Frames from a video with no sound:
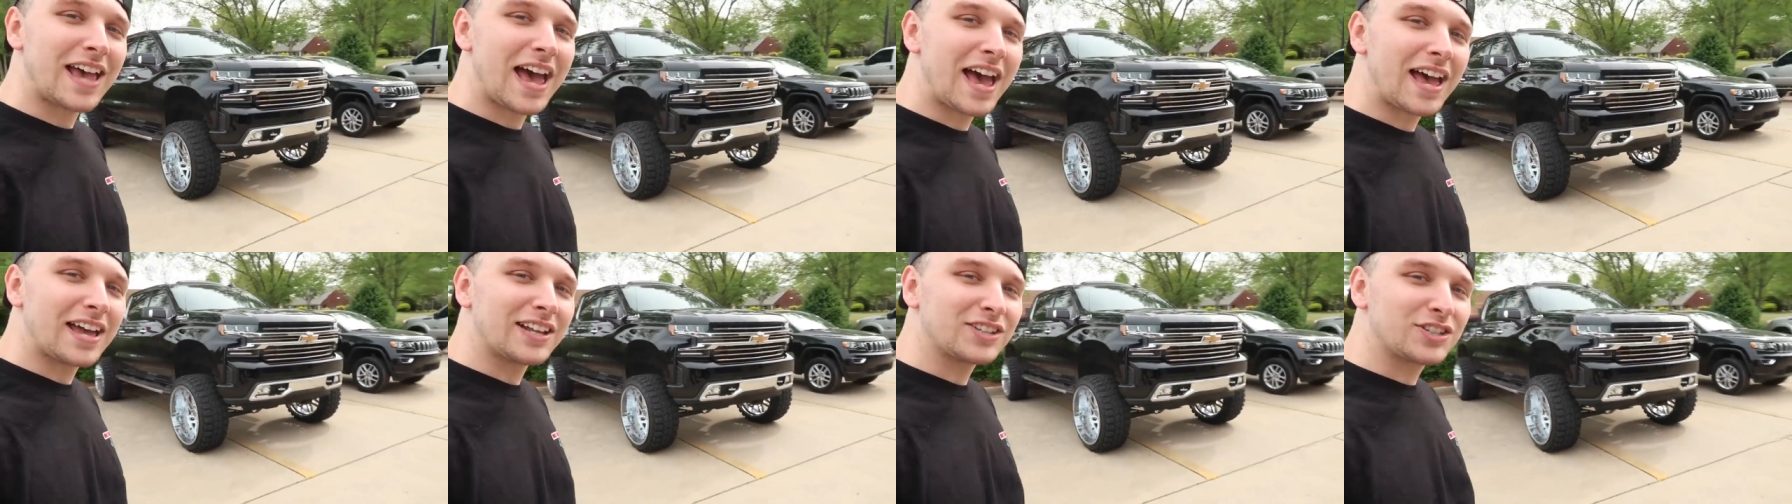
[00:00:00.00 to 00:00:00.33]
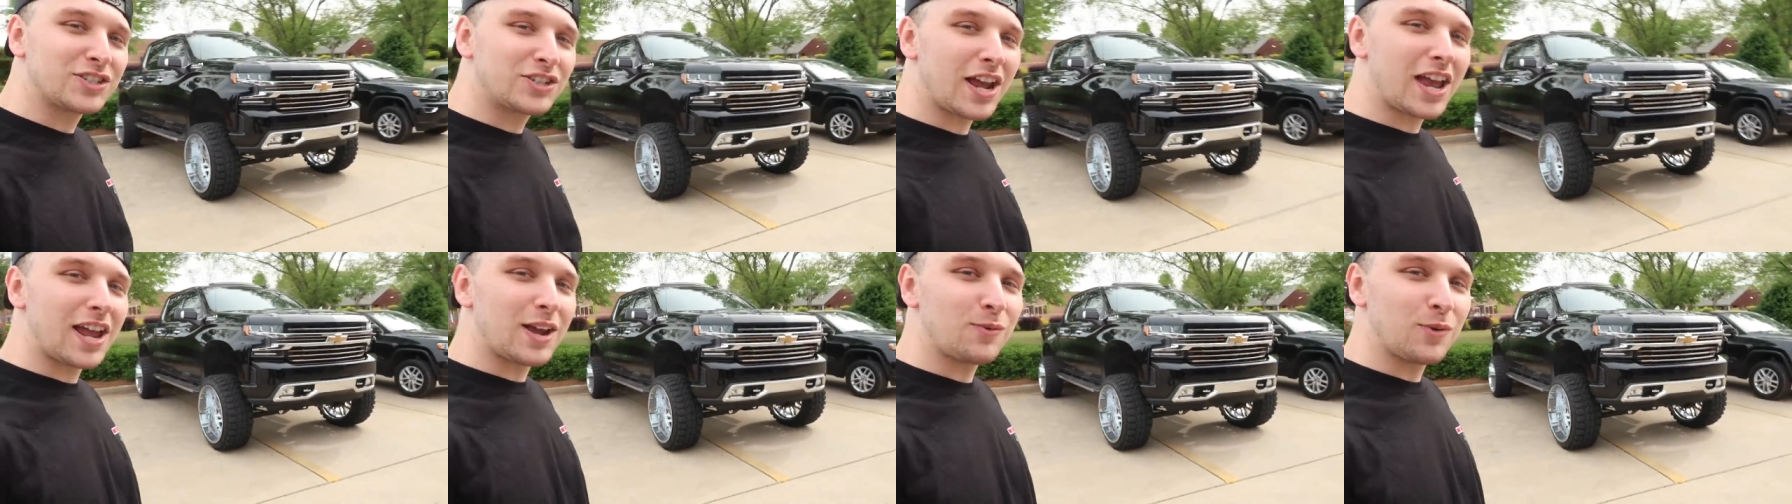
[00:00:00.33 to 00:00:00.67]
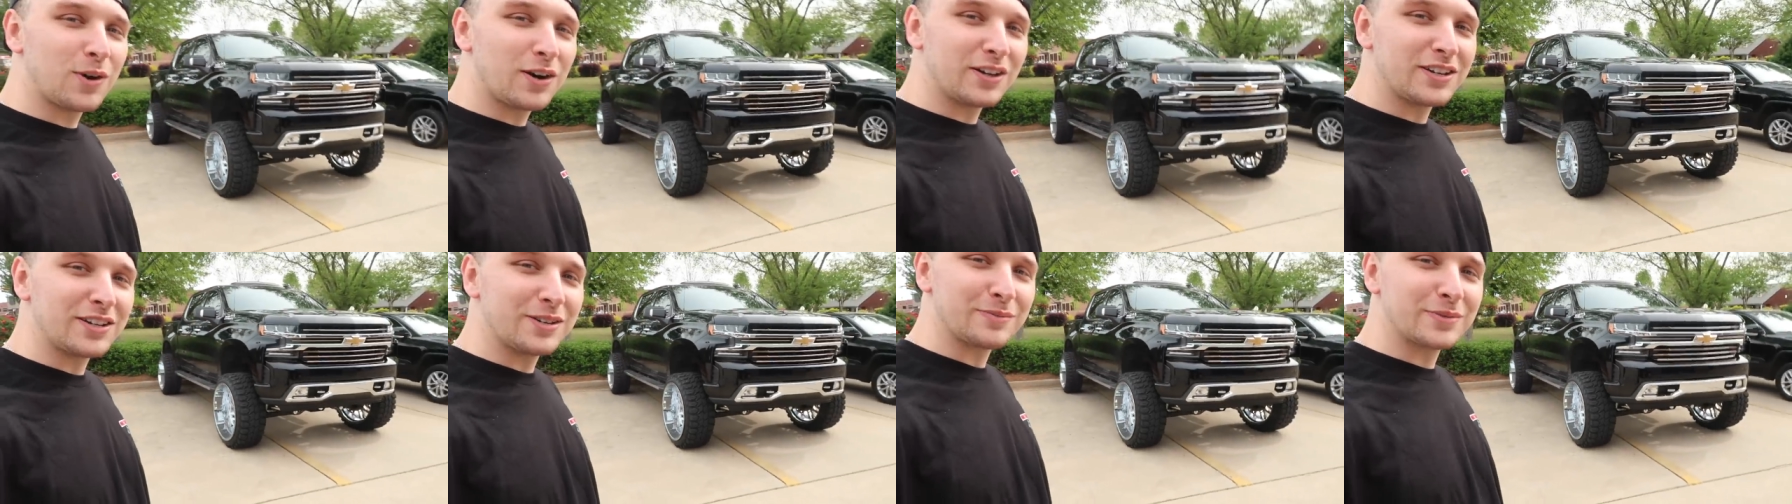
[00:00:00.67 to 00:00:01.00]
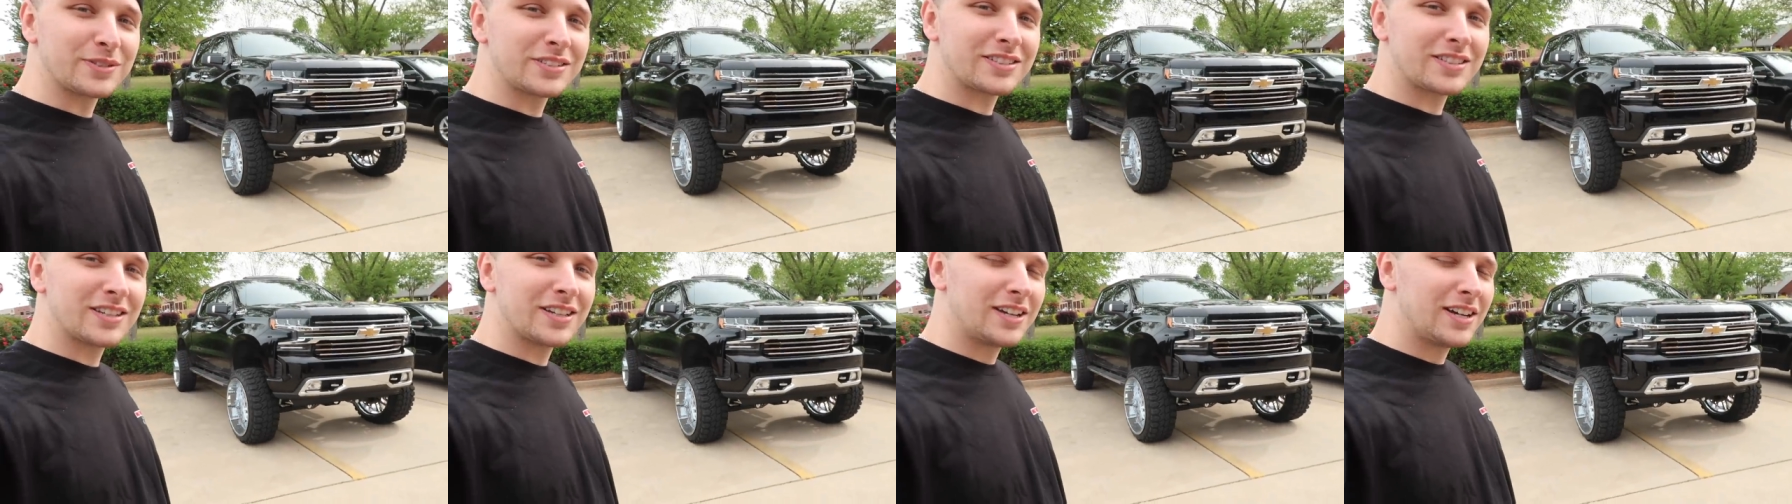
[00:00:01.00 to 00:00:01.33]
at Jay
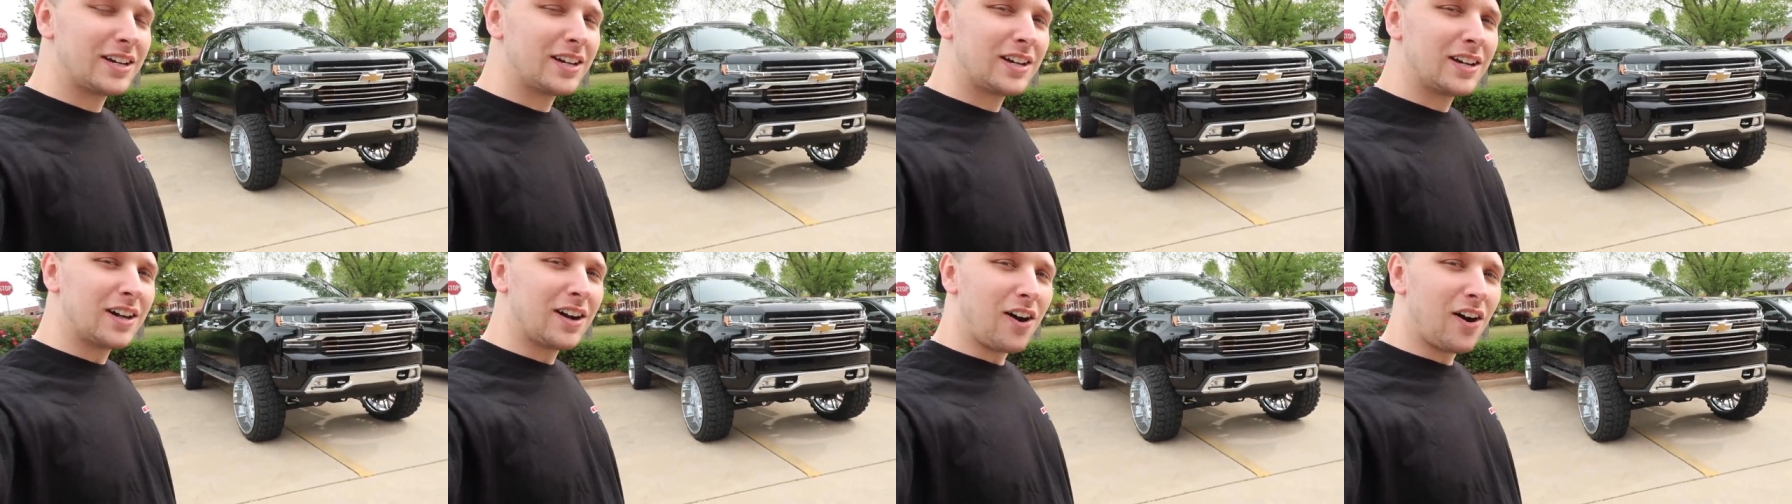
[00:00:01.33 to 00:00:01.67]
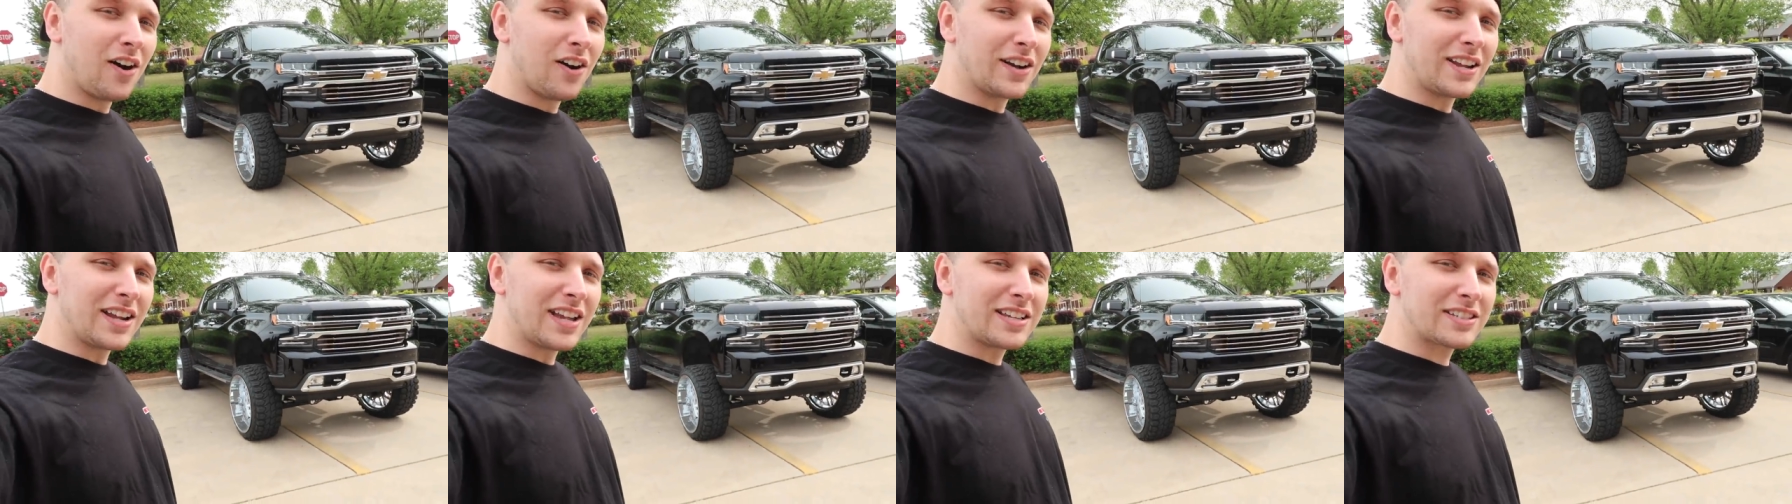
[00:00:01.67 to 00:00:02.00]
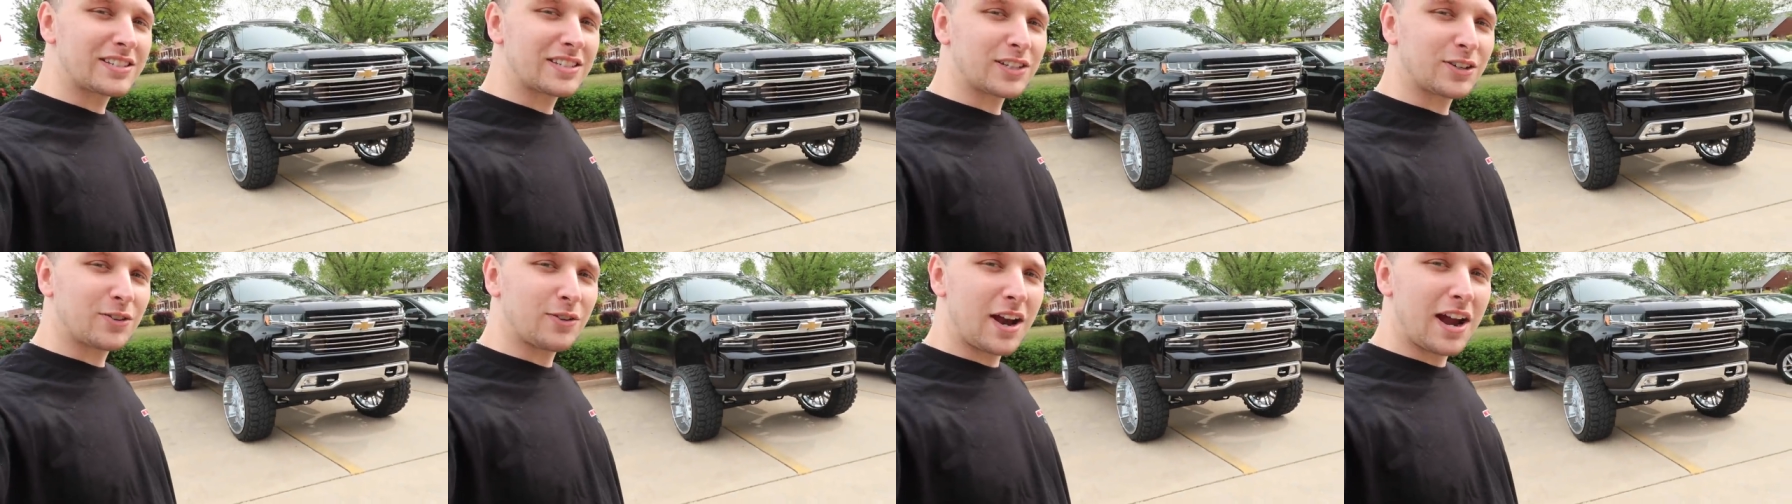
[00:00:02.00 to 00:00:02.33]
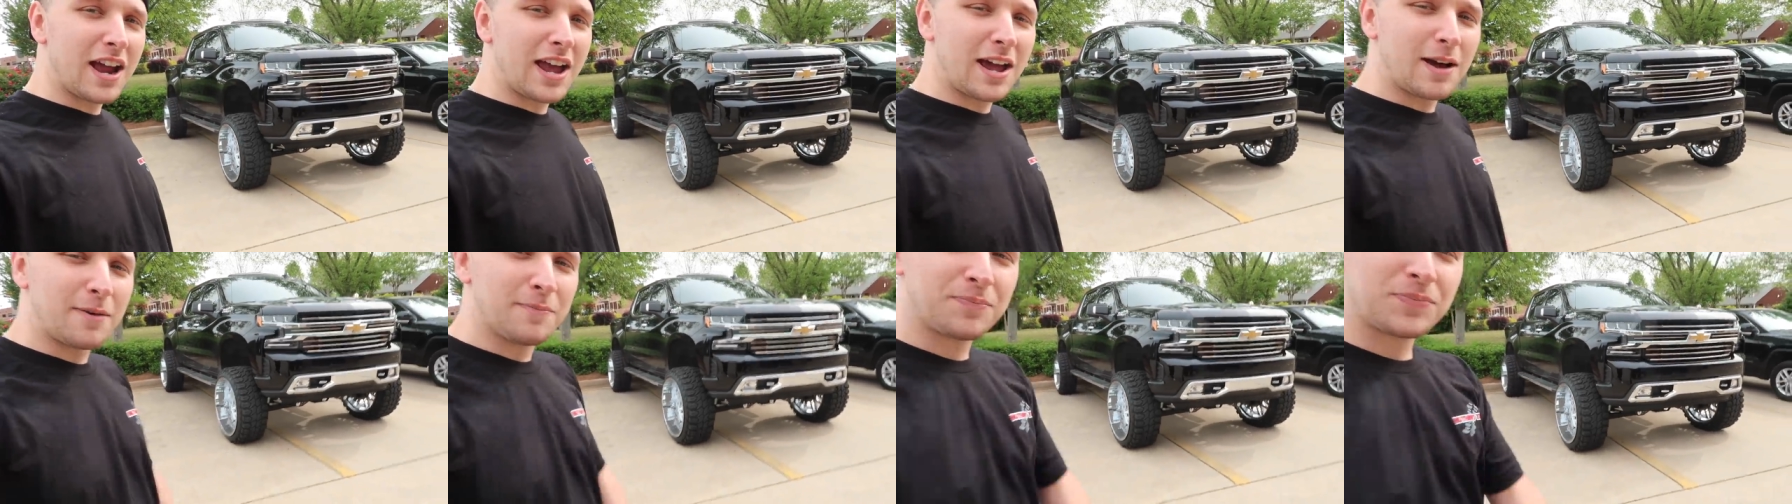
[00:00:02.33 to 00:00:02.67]
Williams on
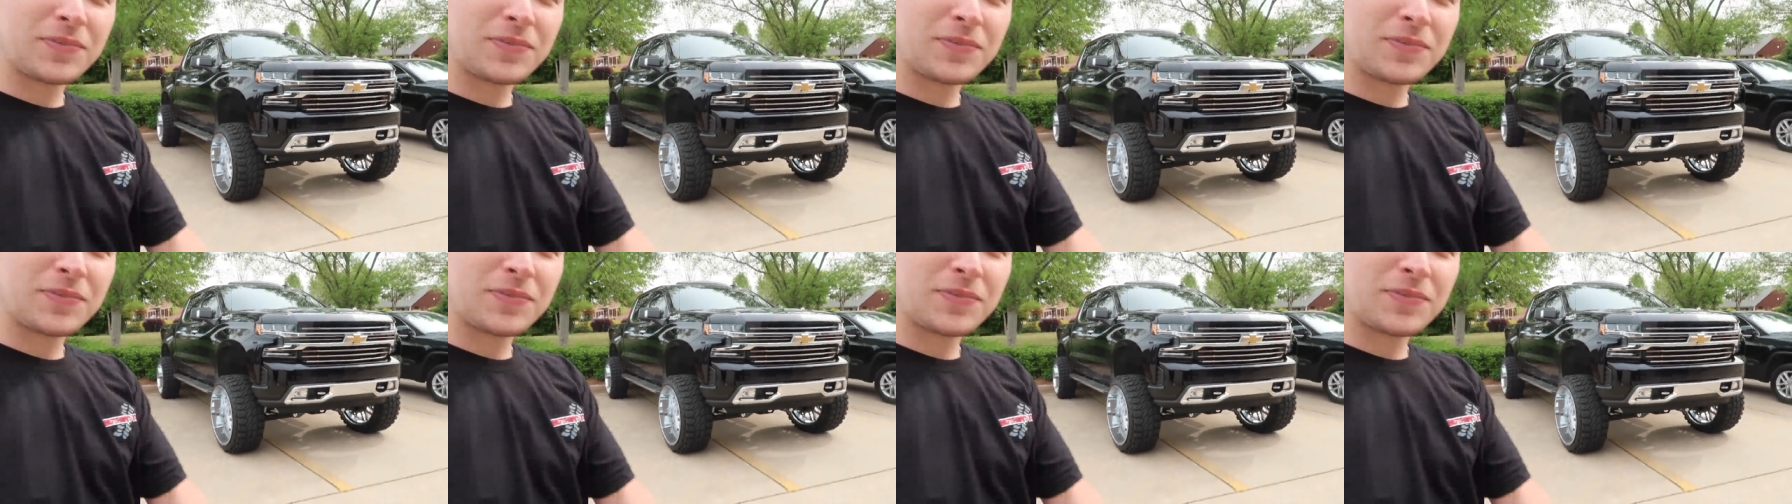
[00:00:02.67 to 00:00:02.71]
Instagram.